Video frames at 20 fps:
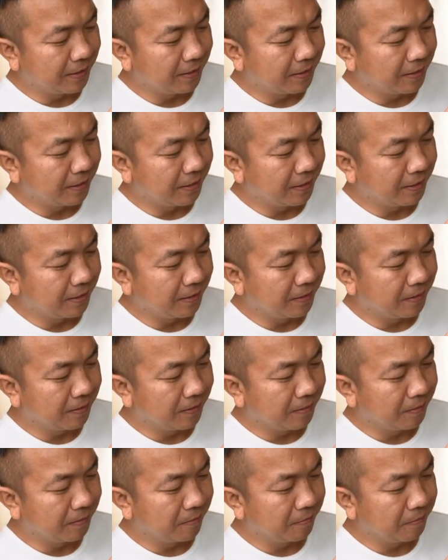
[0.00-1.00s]

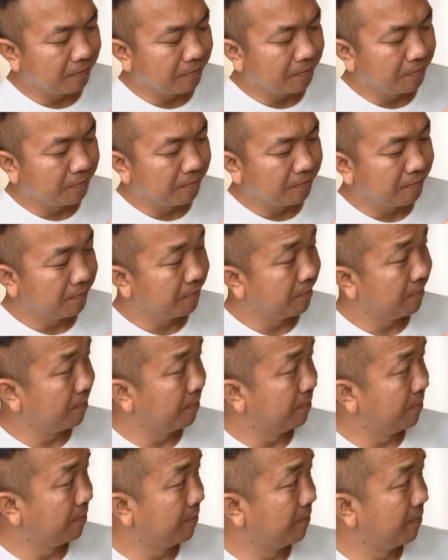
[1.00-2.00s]

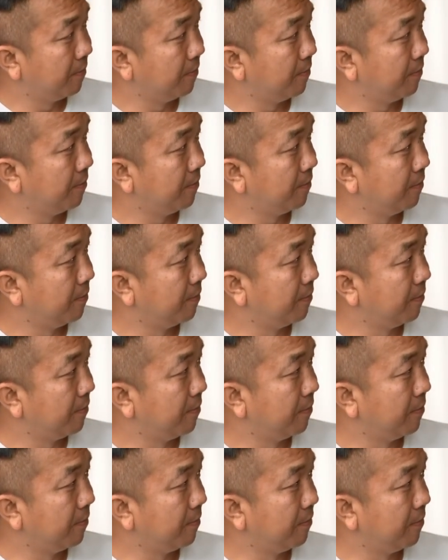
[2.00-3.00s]

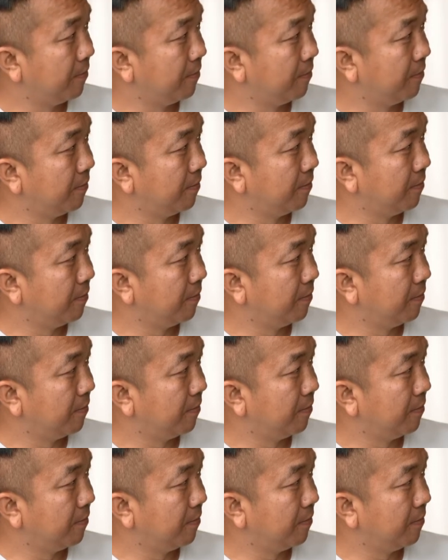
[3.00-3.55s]
[no speech]